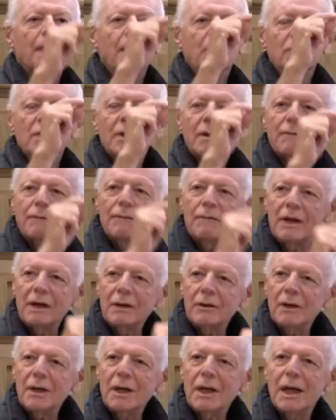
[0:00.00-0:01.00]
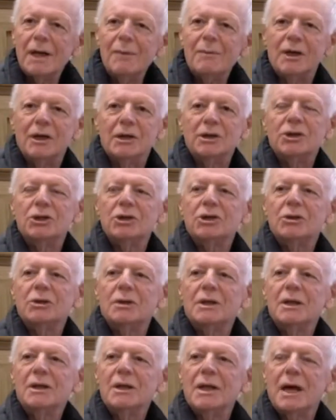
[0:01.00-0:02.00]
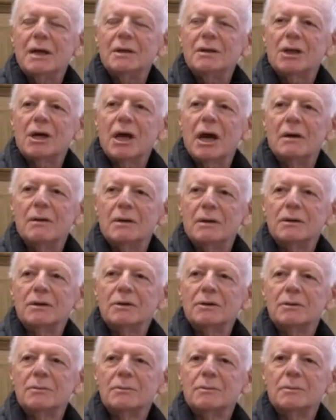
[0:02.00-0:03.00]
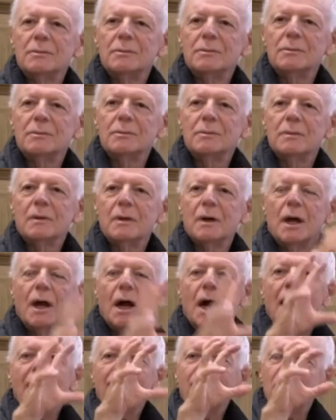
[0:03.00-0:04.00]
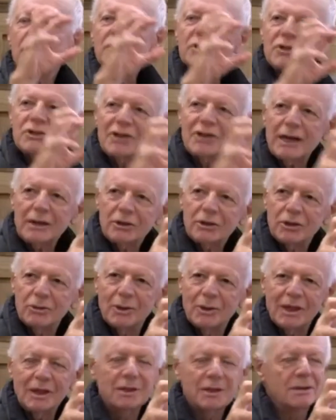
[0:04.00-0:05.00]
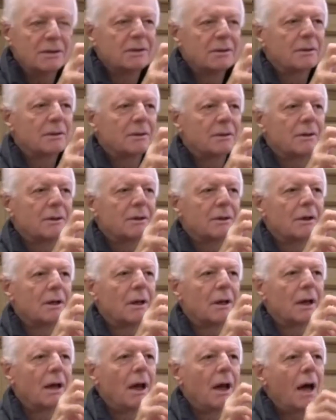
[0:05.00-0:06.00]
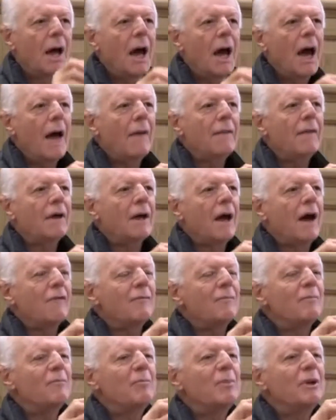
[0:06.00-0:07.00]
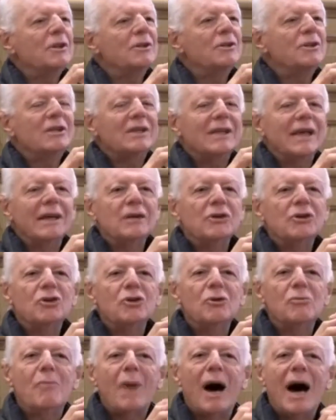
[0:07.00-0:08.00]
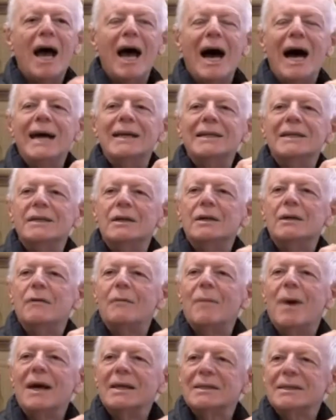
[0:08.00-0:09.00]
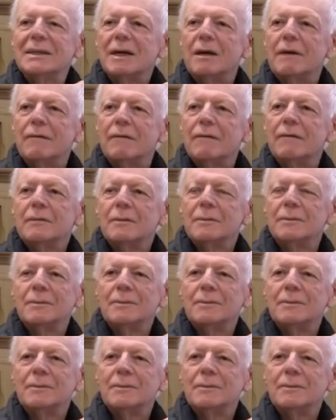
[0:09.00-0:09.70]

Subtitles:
with a flickering image in the undercurrent. I've got stuck to it, and then I've built it into my idea of myself.